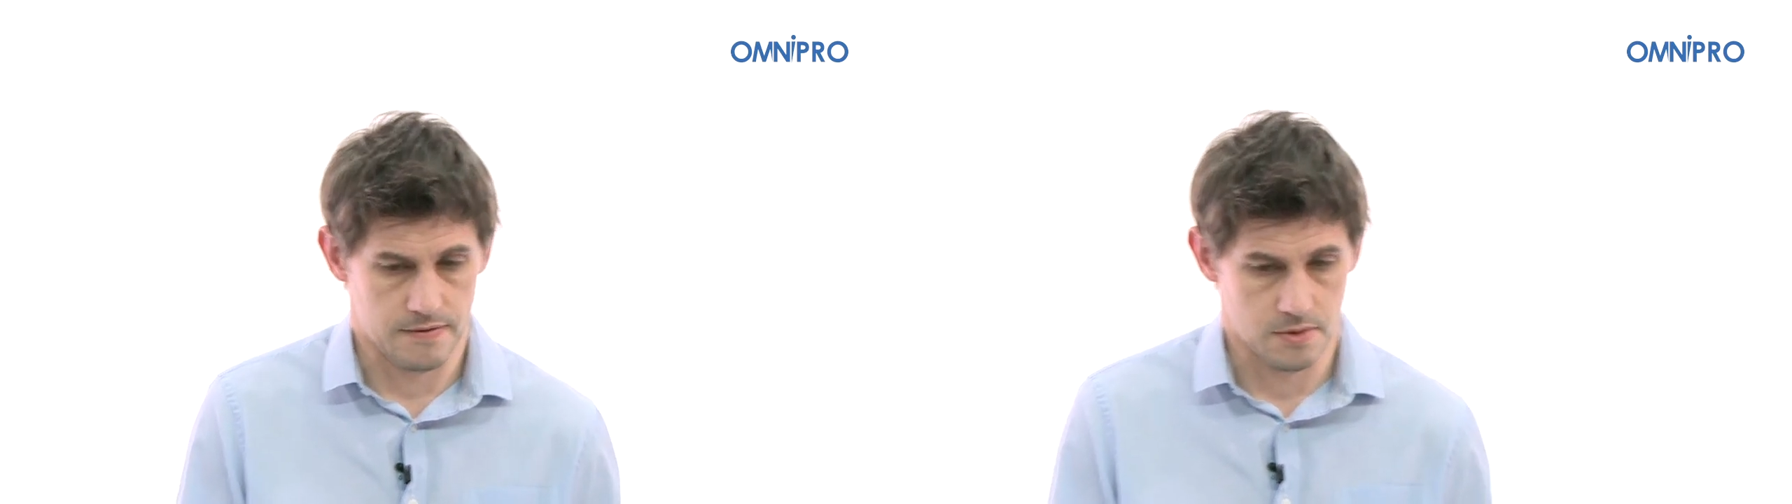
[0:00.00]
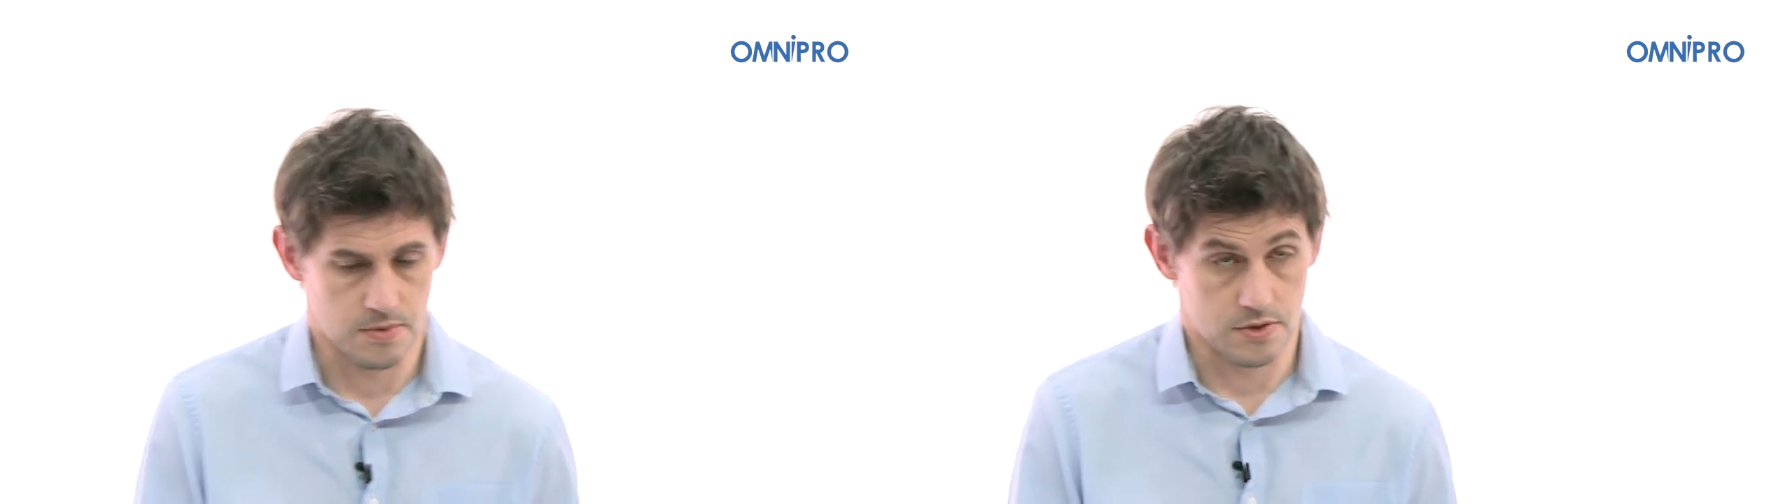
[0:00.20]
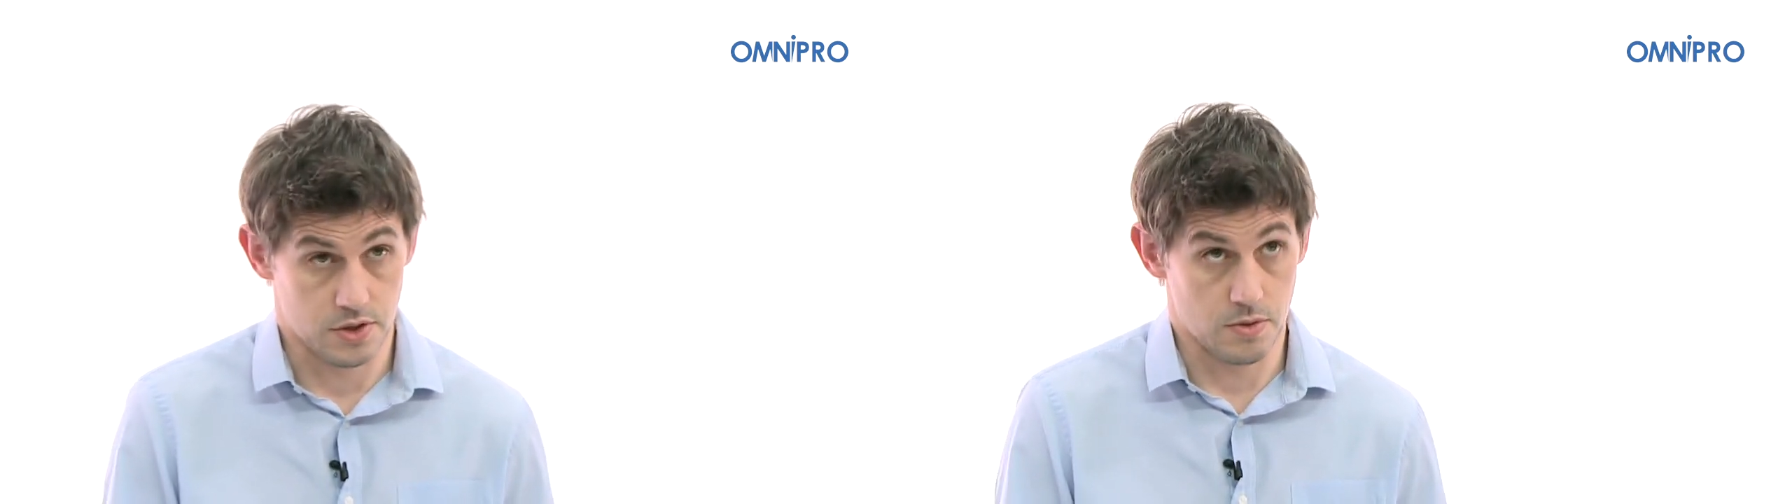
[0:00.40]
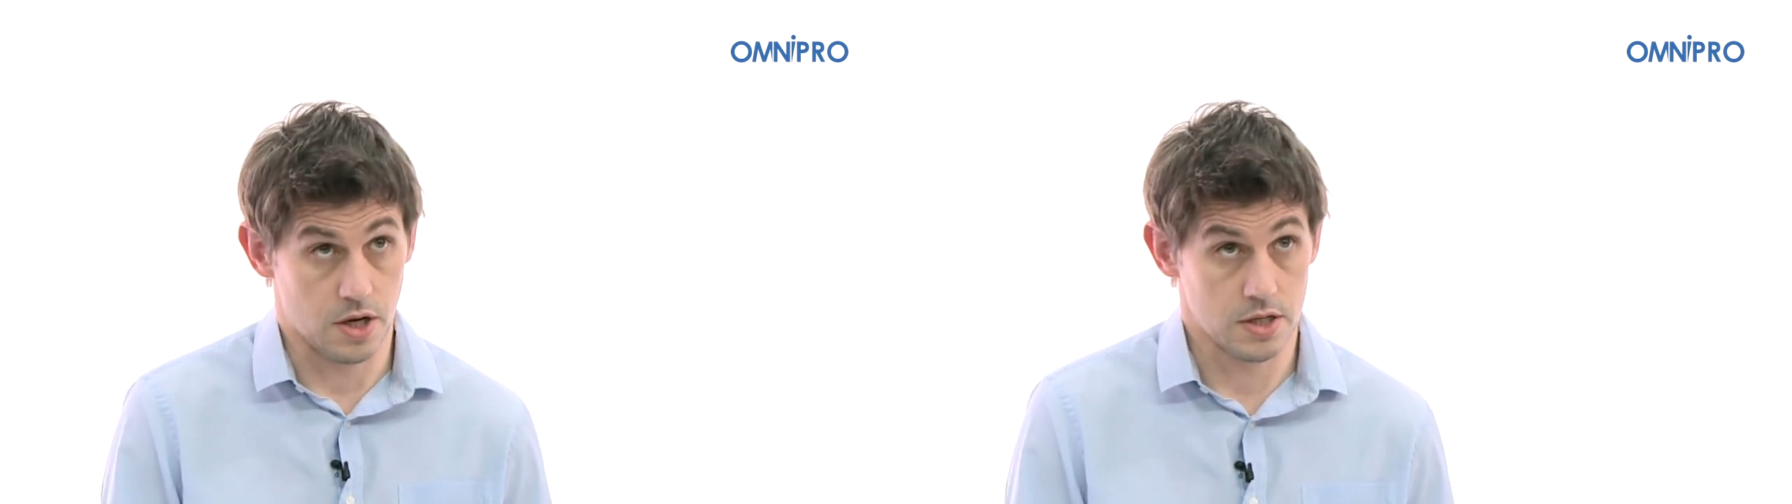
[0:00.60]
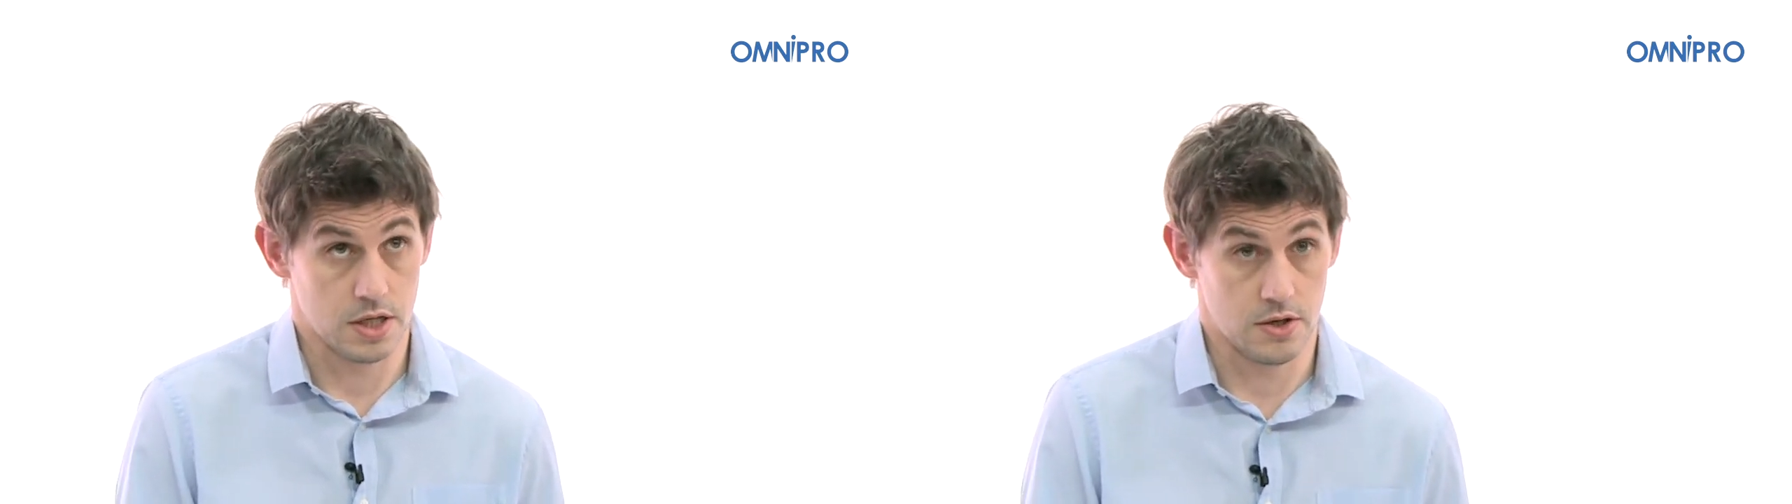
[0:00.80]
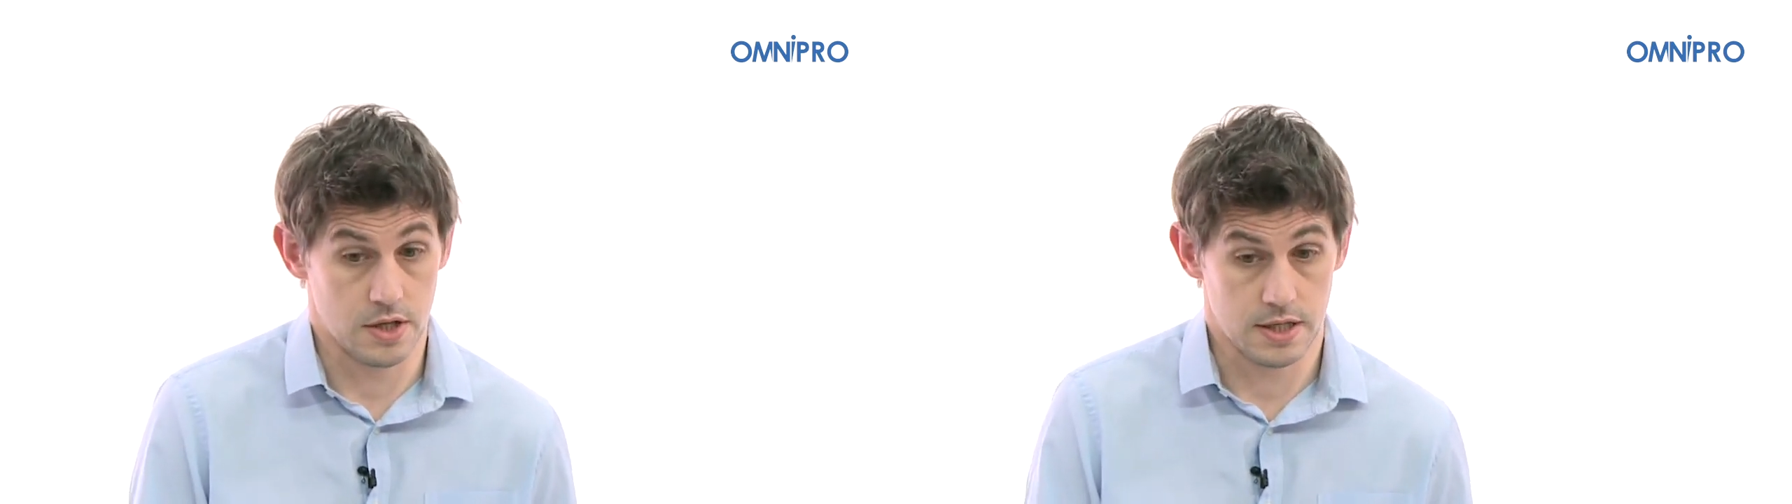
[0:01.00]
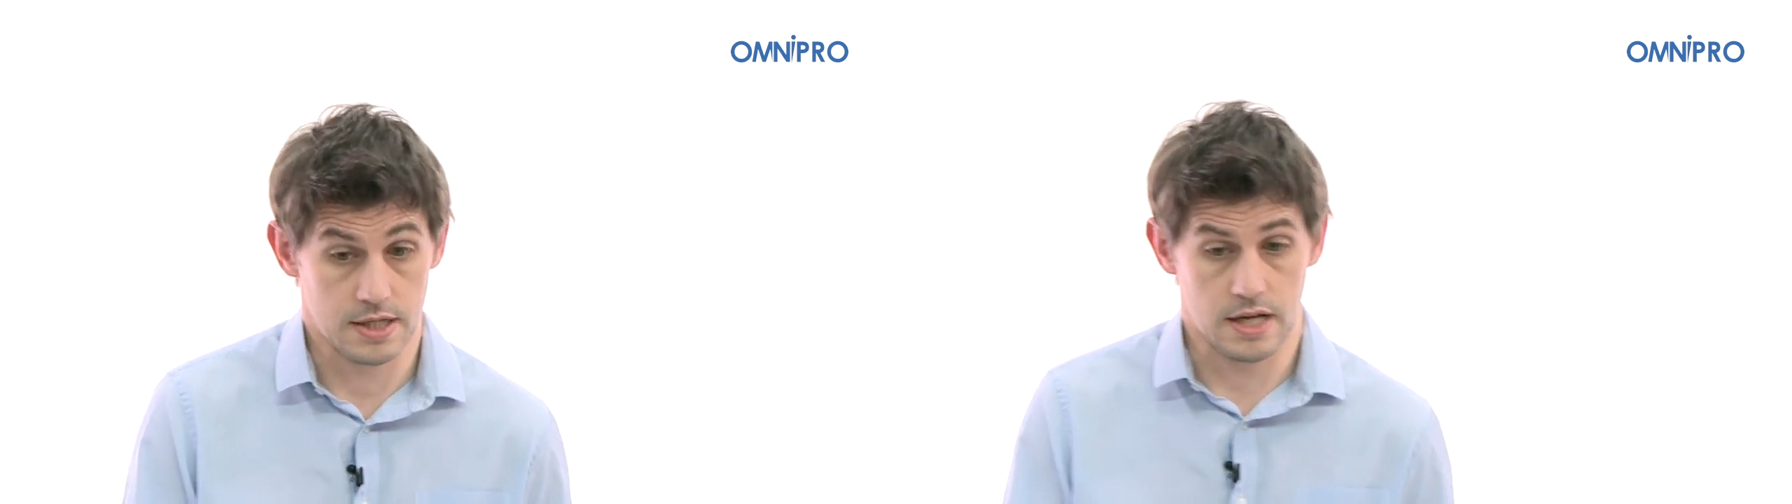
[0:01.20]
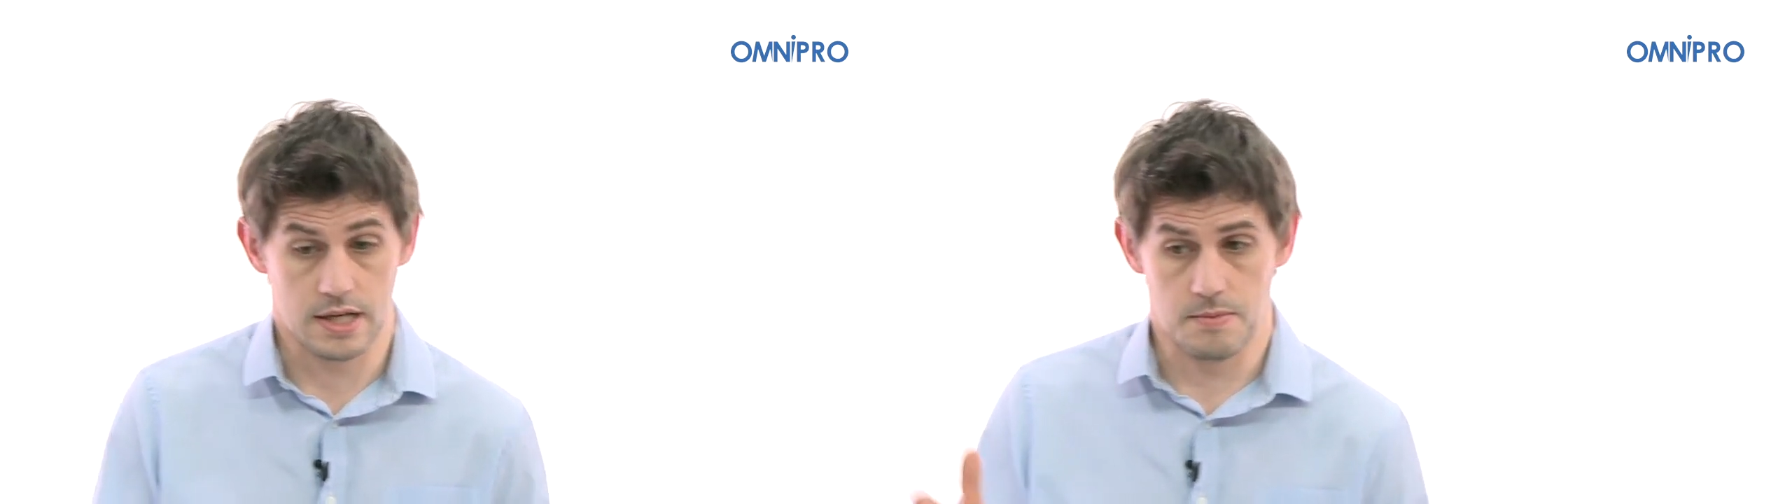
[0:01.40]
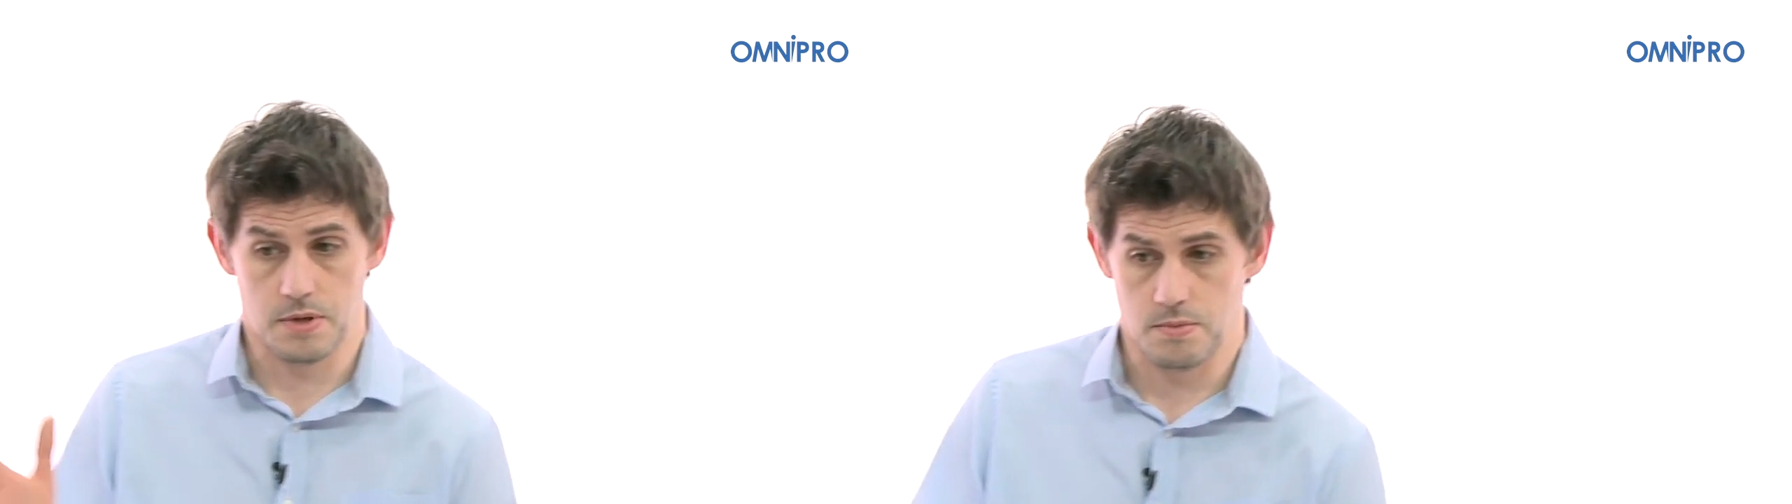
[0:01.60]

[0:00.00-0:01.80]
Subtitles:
3 quarters a year in this exact example,